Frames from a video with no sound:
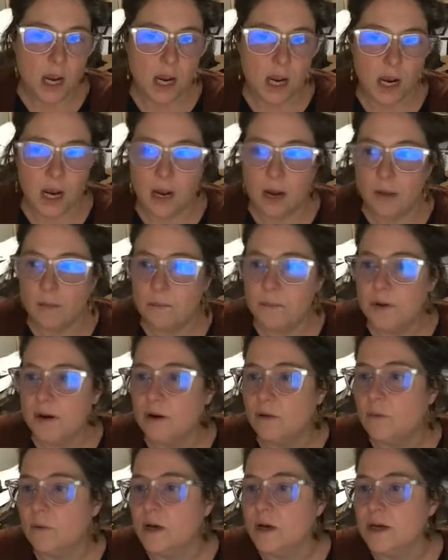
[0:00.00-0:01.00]
But
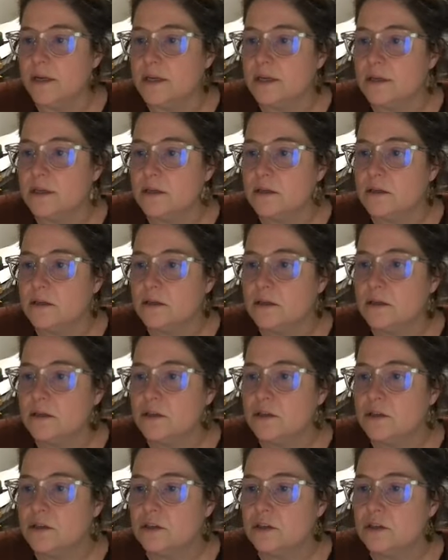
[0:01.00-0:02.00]
it was
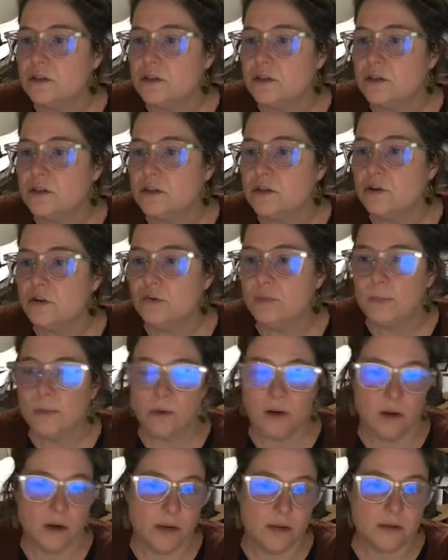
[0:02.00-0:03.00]

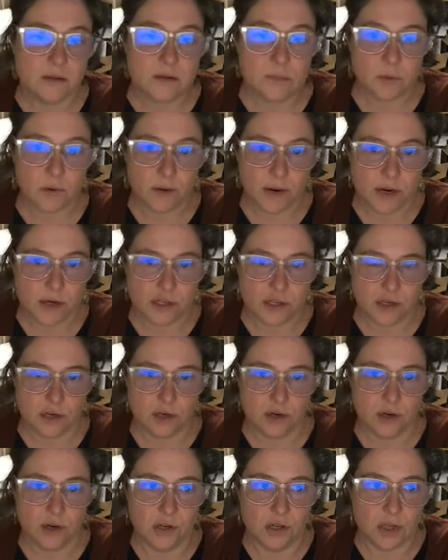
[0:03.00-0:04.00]
super
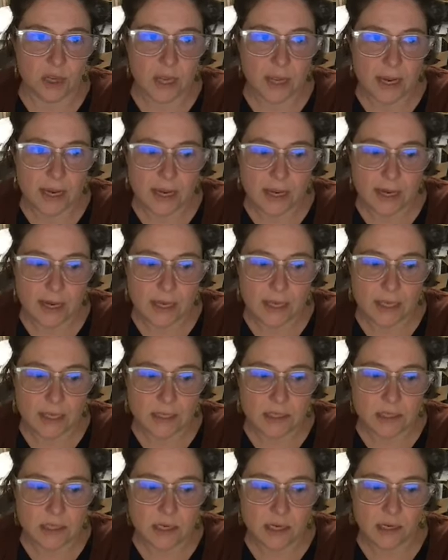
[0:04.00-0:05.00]
inspirational,
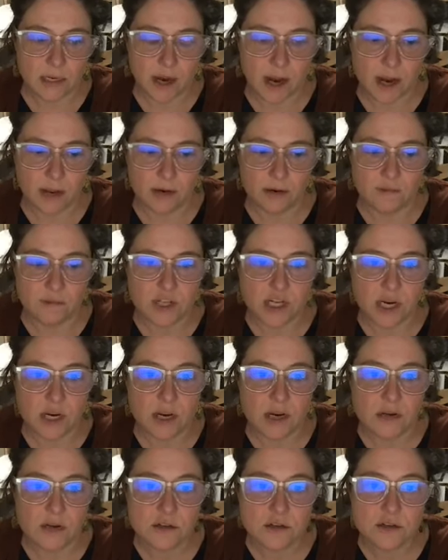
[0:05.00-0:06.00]
and it kind of
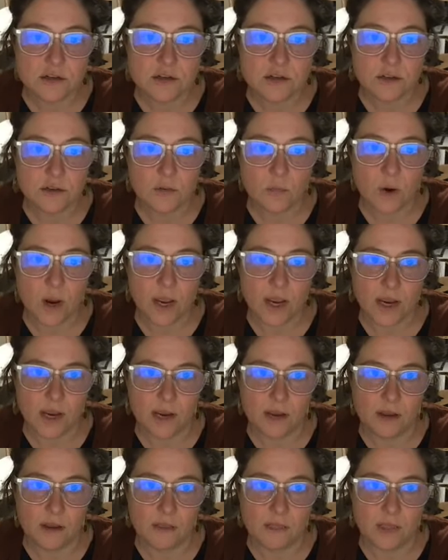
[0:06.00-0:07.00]
changed the
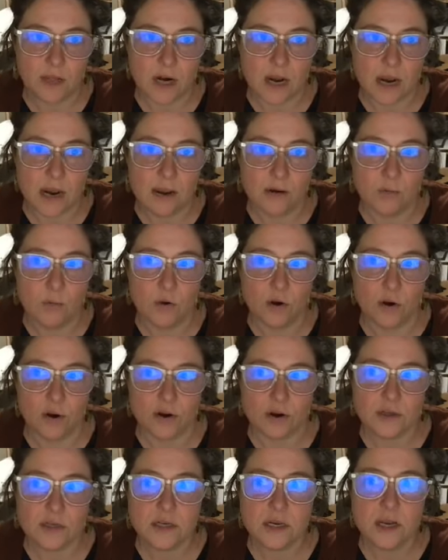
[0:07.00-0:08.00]
way that I
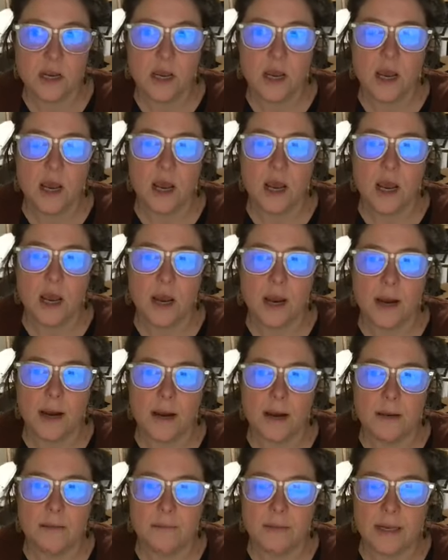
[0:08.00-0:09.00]
worked.
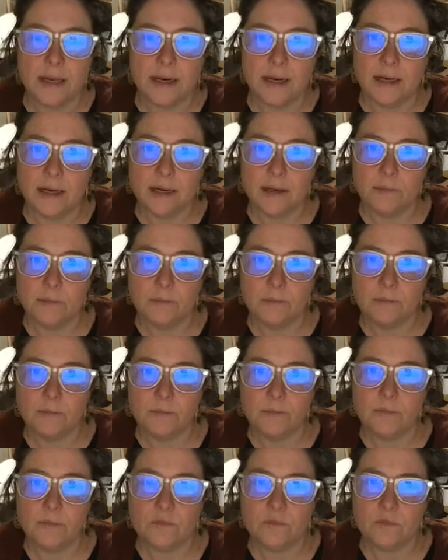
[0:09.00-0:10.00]
And
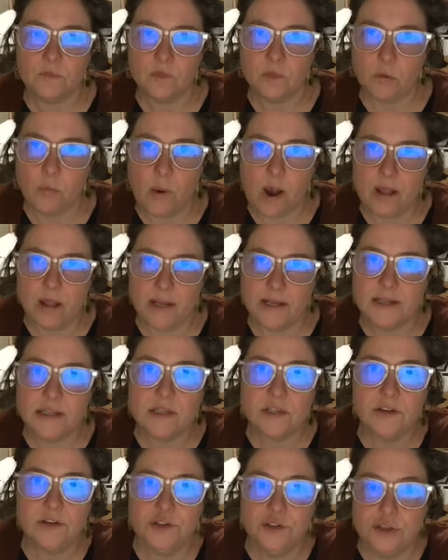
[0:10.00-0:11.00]
while I
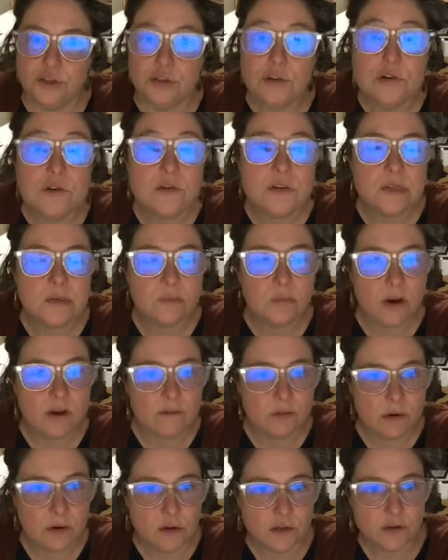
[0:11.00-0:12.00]
still do some
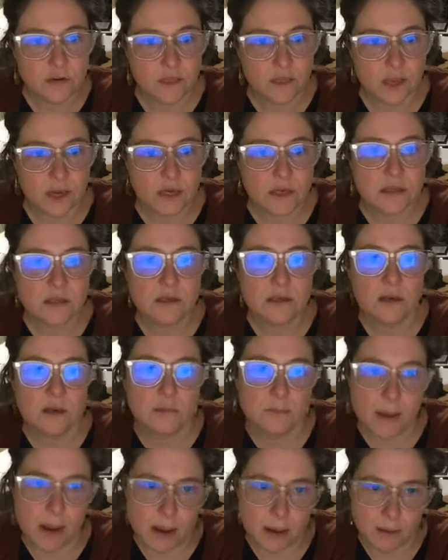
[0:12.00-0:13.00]
referential things like
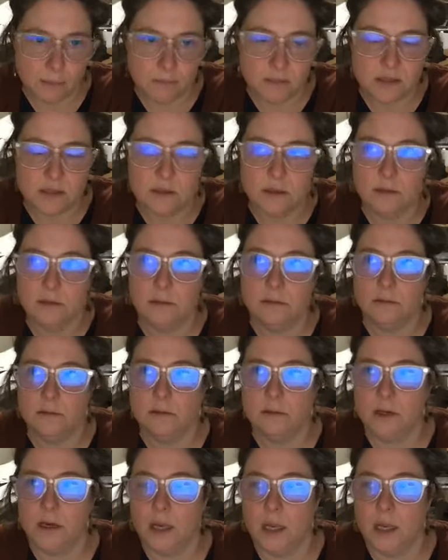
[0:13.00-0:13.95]
maps and